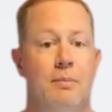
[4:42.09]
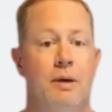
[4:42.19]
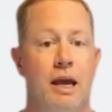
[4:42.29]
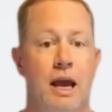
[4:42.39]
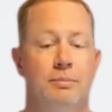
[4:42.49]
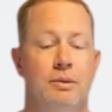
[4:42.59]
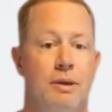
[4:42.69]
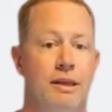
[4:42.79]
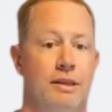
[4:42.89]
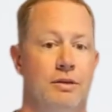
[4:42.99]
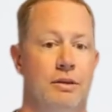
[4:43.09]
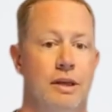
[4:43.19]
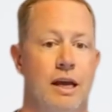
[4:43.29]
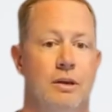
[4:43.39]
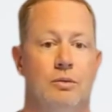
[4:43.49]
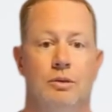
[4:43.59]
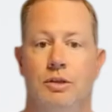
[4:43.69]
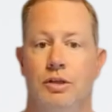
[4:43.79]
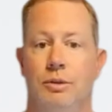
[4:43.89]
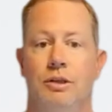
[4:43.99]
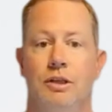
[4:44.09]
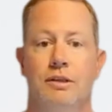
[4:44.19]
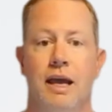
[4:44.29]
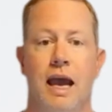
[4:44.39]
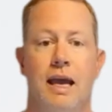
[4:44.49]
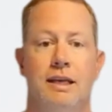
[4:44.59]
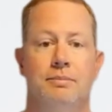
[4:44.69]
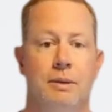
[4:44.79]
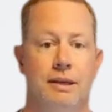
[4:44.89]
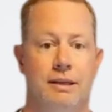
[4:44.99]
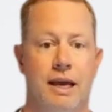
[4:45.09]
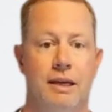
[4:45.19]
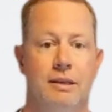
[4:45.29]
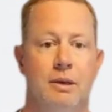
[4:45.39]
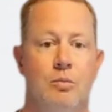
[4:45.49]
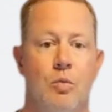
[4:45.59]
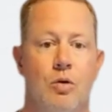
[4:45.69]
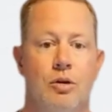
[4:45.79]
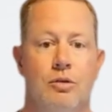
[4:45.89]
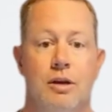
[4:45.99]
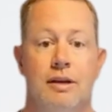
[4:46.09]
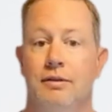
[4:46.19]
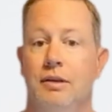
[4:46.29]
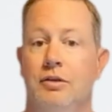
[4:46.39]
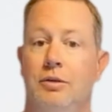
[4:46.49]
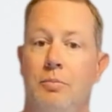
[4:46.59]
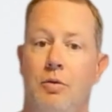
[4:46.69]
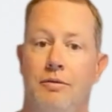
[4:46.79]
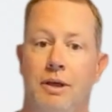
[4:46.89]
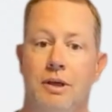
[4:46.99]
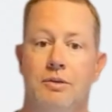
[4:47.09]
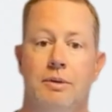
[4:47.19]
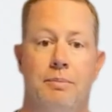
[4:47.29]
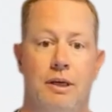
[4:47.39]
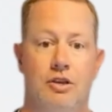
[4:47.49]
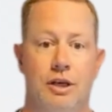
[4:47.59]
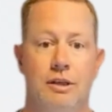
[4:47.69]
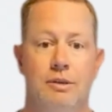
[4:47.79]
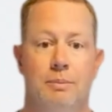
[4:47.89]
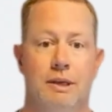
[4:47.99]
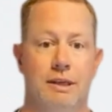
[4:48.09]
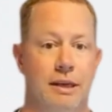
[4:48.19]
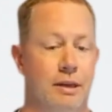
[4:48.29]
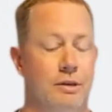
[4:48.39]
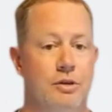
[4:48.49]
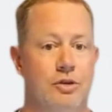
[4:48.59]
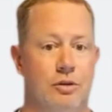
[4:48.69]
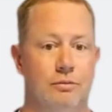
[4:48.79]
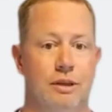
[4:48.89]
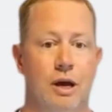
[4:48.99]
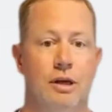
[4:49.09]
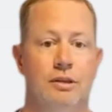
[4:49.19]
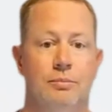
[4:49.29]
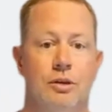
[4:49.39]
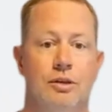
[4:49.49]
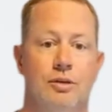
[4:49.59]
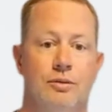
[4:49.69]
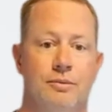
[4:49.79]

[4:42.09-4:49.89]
By optimizing your title, description, tags, metadata, and more, you're giving your support videos the best chance to be seen and to serve your customers.